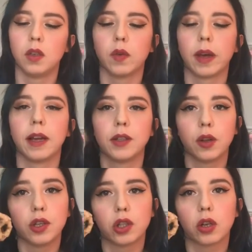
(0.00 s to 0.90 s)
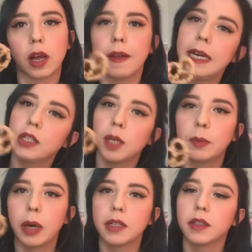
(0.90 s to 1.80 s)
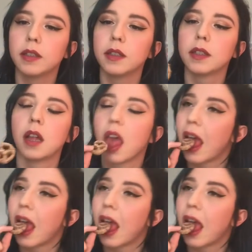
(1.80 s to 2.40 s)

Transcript: Okay, so they just look like these normal pretzels.